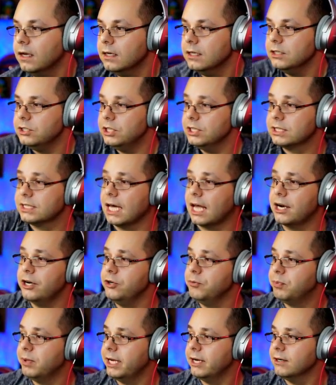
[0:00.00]
just got a
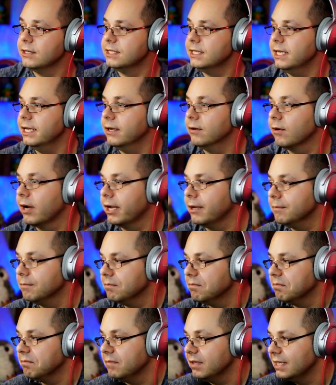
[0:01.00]
new player today, right?
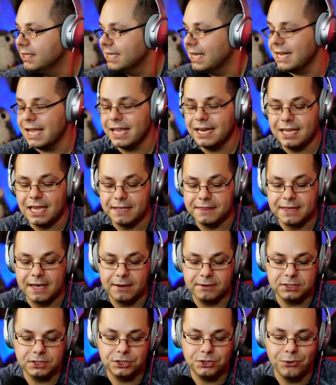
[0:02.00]
He's at
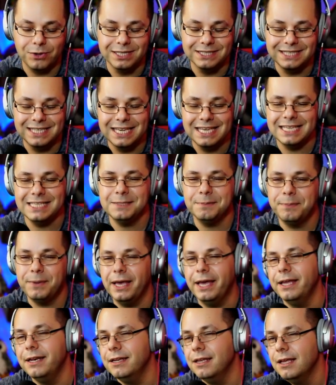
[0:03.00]
88,000 coins. He's
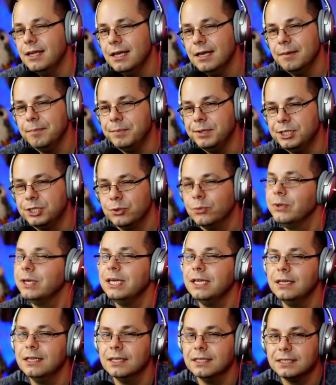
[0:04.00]
been
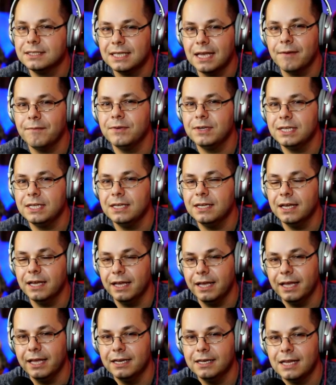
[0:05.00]
between 70
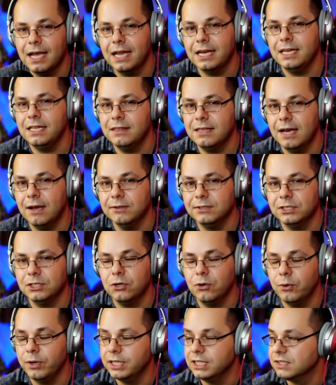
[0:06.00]
and 90,000
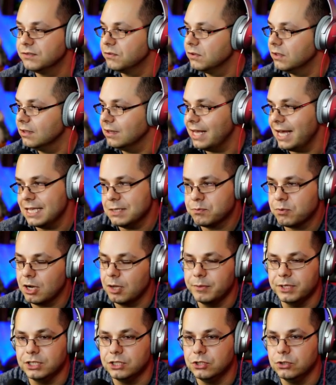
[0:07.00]
coins for the last
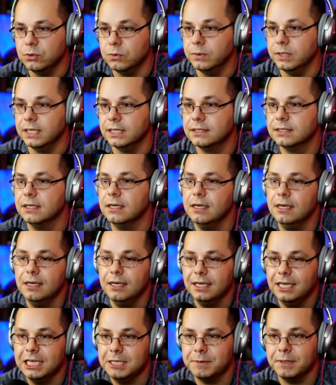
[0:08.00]
probably 2 weeks.
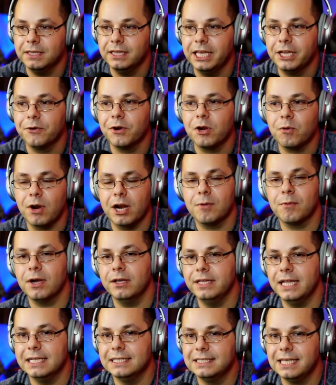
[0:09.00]
He's been lingering right around
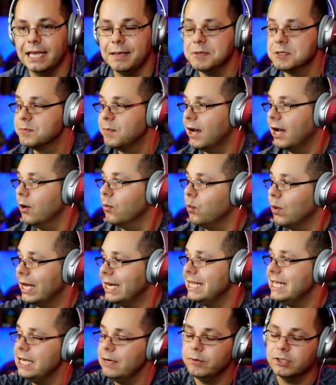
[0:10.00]
that same spot. When
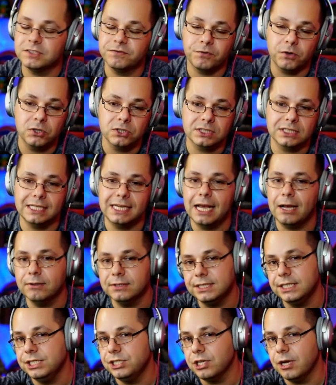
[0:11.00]
he was first
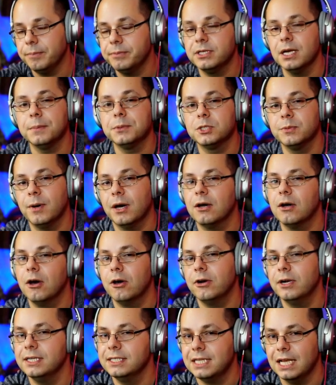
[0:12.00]
announced, he jumped up to about
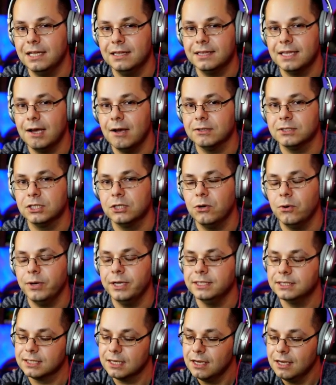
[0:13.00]
110,000 coins